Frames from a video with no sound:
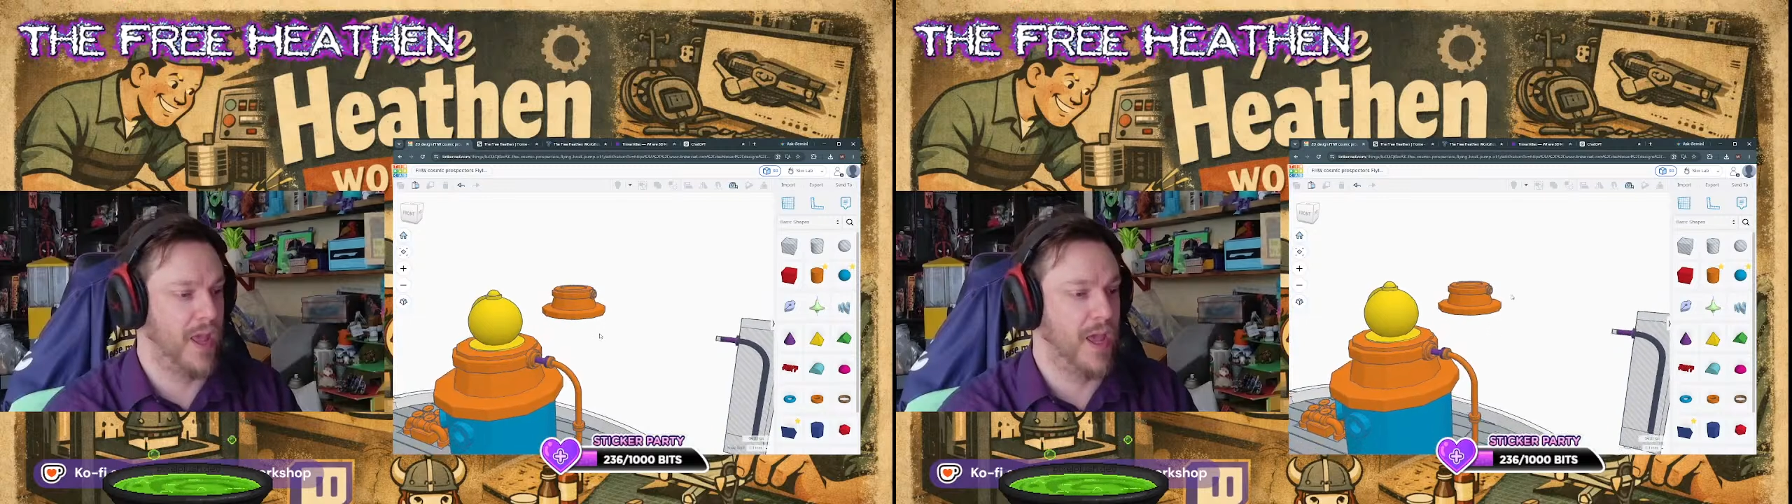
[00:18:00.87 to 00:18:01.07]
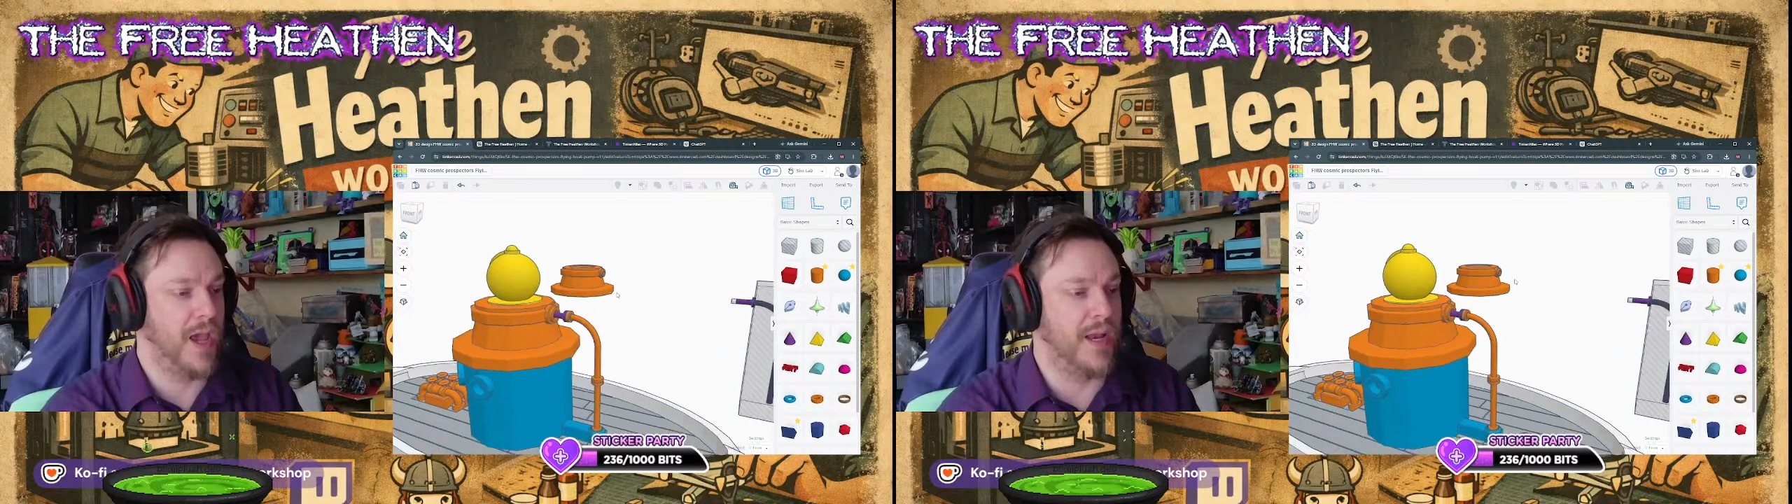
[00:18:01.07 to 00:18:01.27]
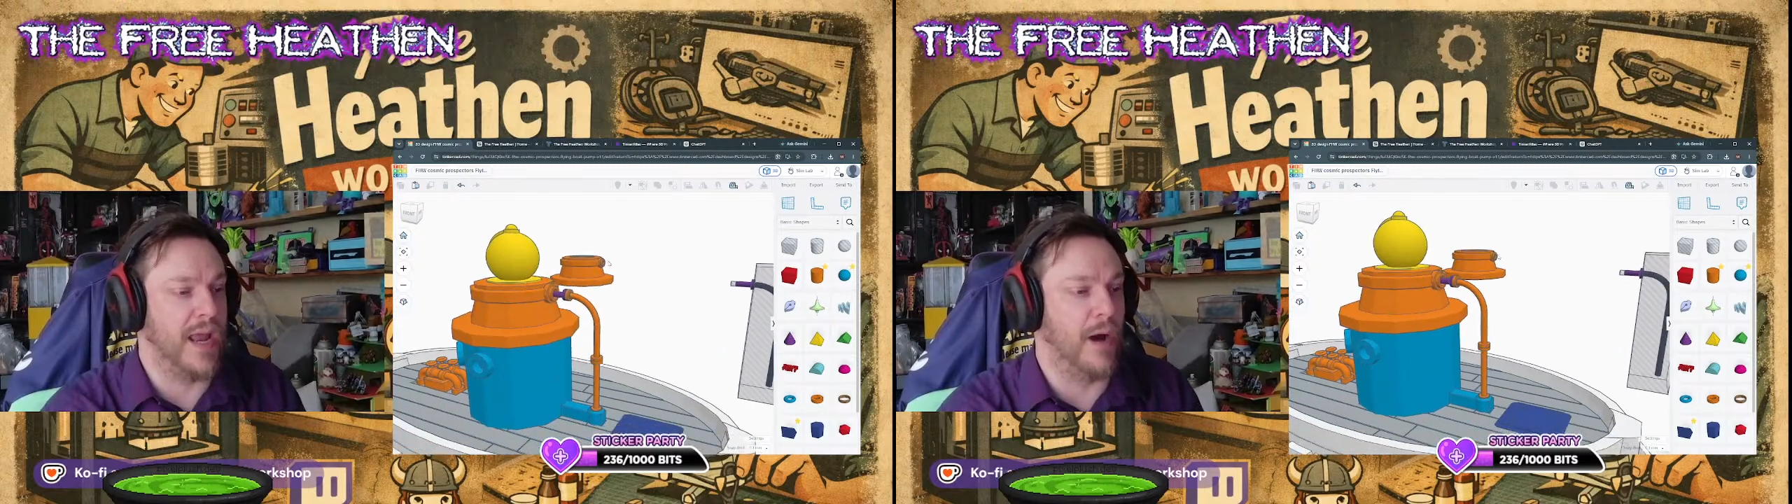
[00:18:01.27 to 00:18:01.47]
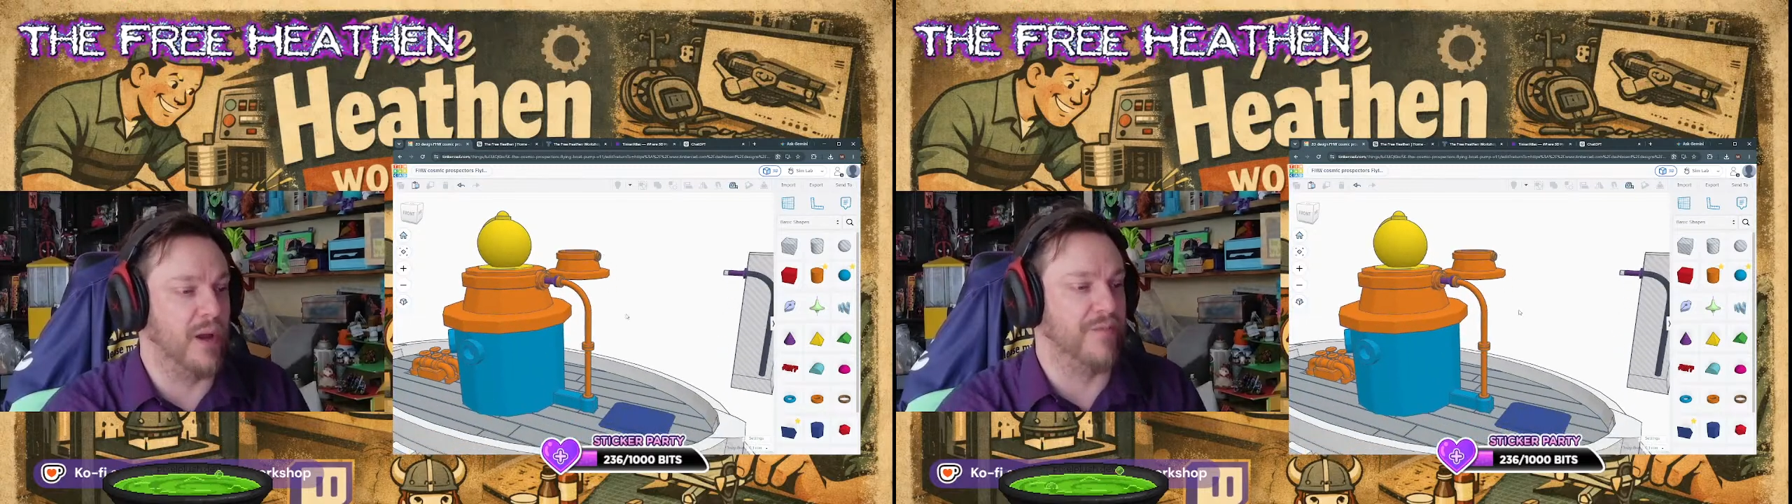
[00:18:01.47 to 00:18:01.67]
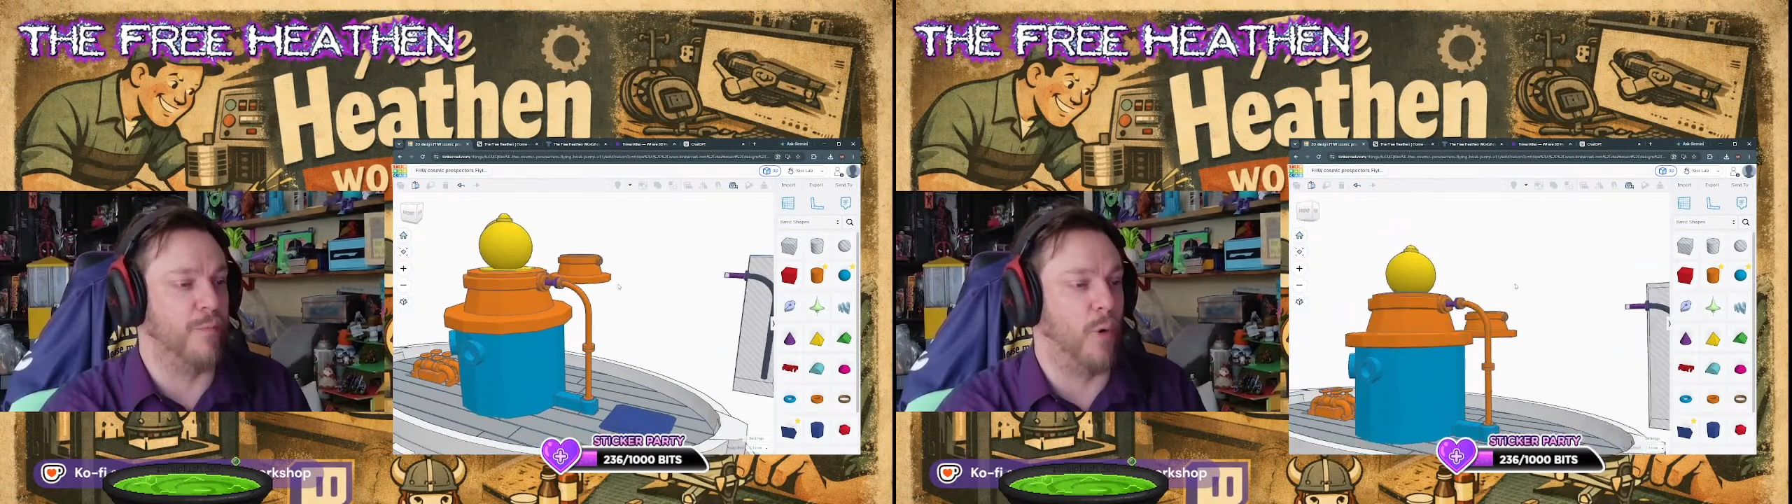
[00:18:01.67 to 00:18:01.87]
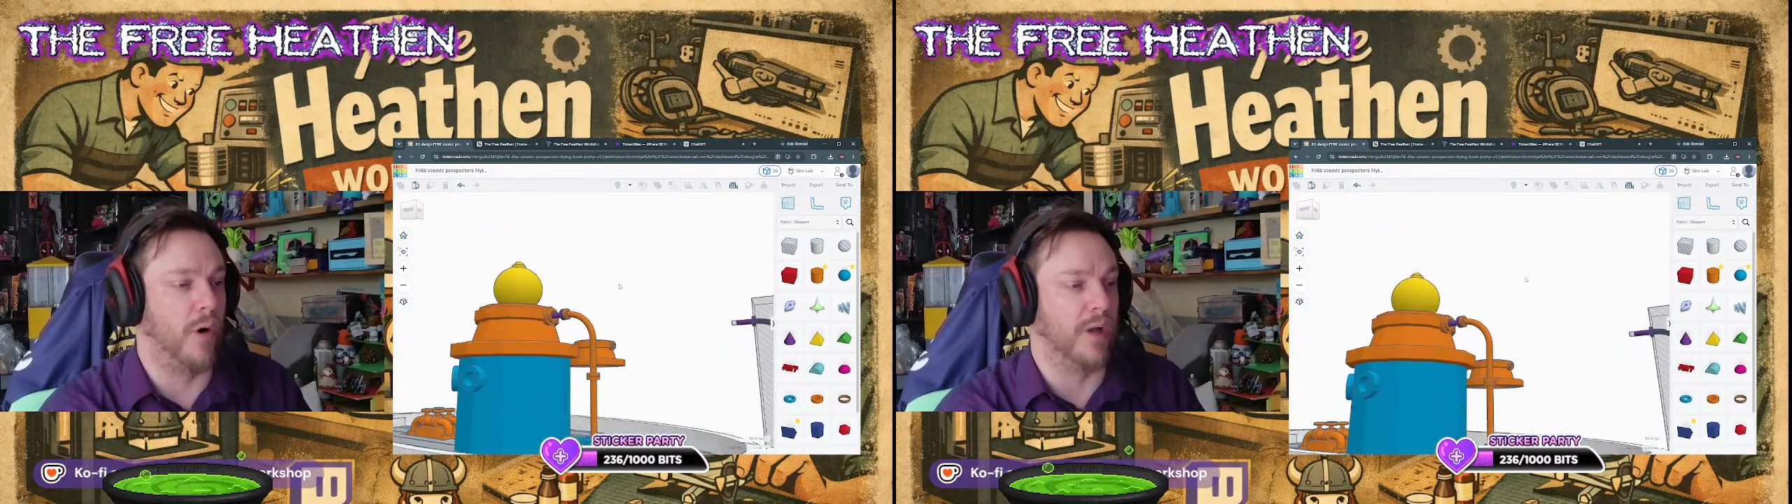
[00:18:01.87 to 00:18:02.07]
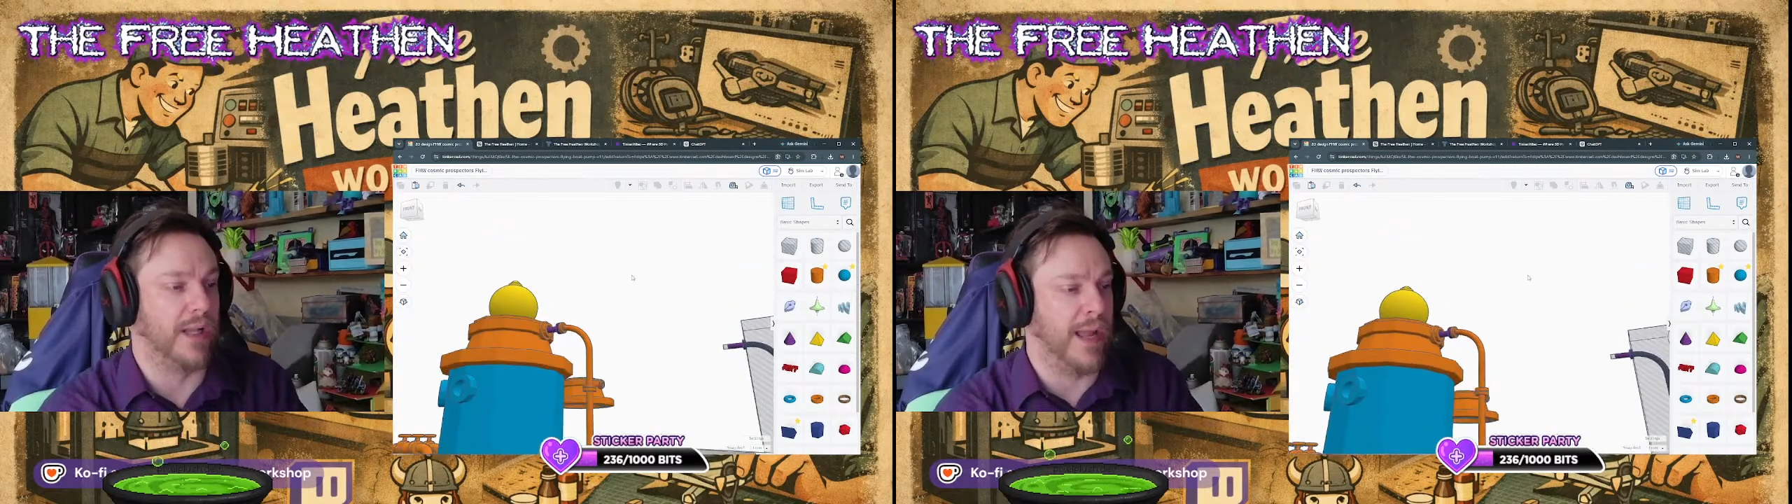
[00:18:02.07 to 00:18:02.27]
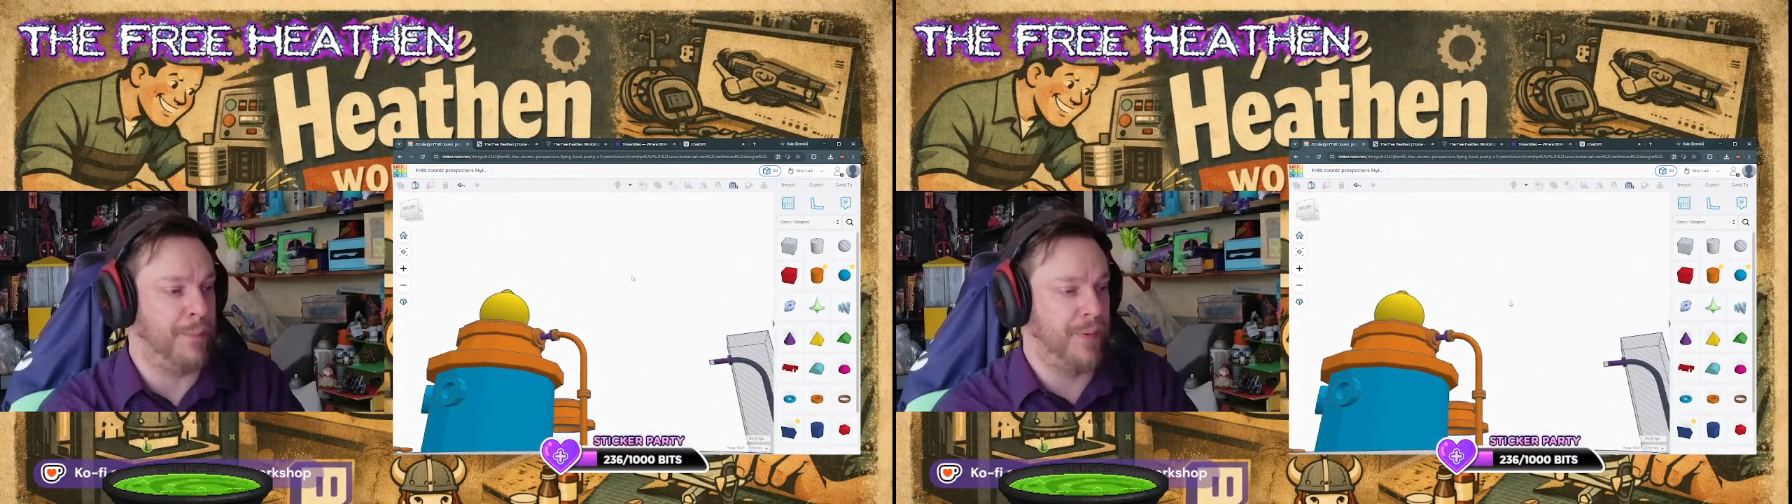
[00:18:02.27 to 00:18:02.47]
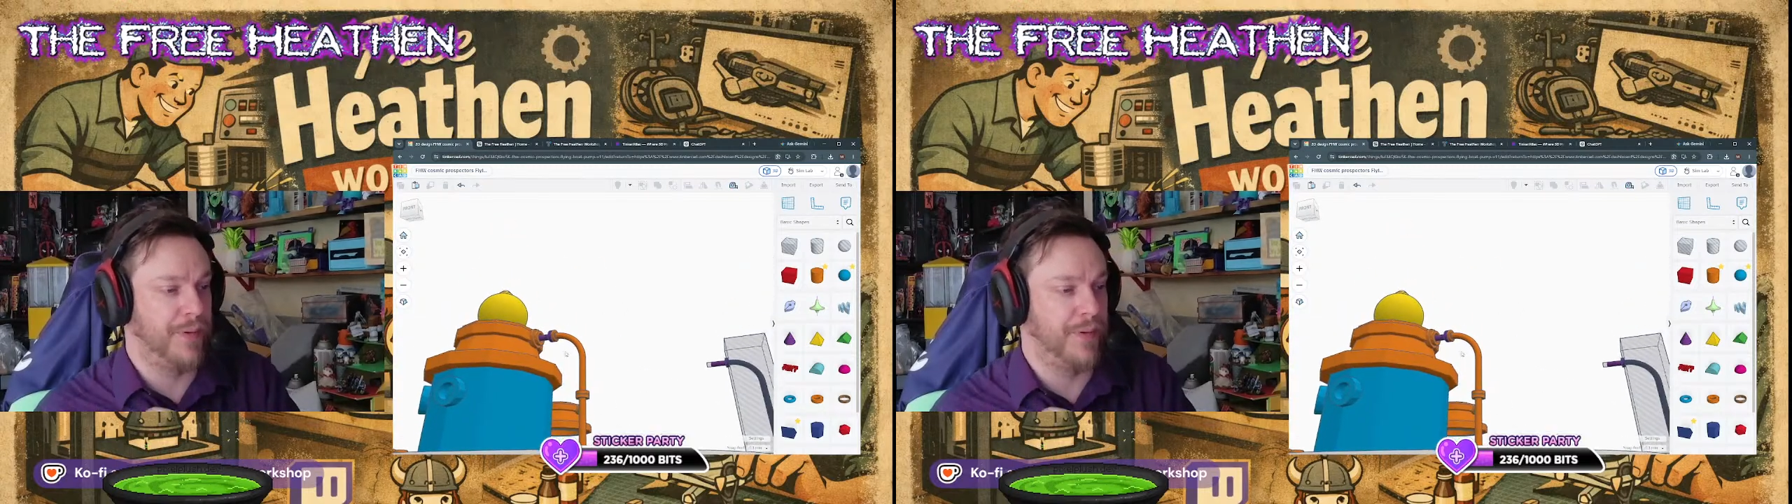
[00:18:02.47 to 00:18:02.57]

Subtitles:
And now we have more lip.